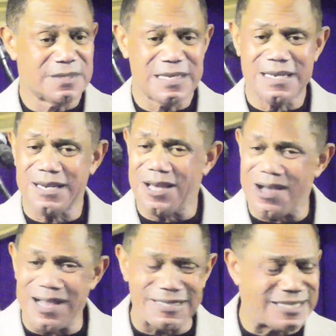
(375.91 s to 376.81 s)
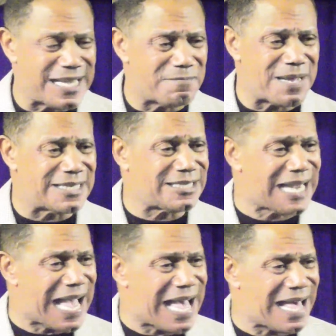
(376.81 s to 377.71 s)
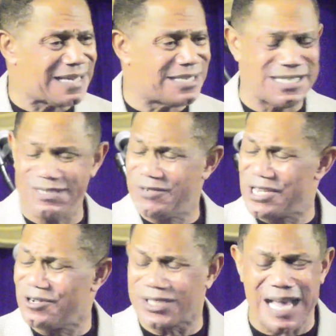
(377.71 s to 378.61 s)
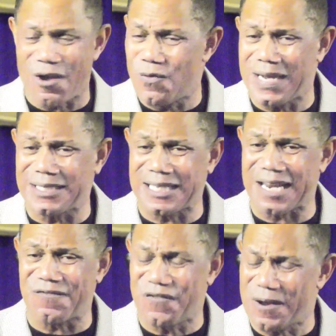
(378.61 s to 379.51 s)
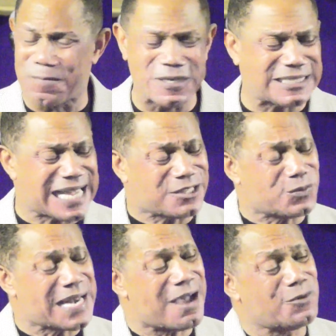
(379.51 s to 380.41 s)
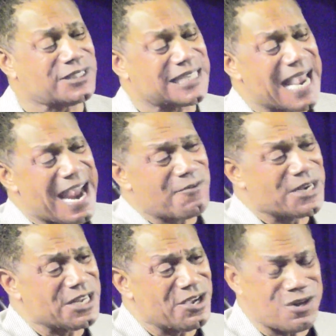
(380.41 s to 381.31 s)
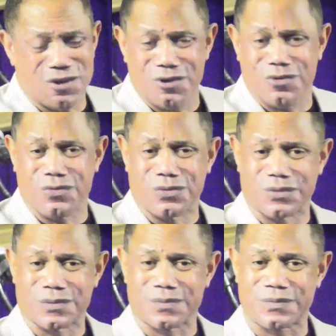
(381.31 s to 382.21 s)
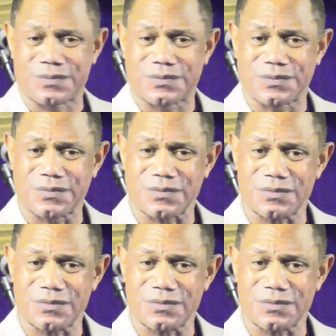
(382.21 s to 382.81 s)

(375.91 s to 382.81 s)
And the Lord said, my child, when you saw one set of footprints, that's when I was carrying you. Yep. That's right.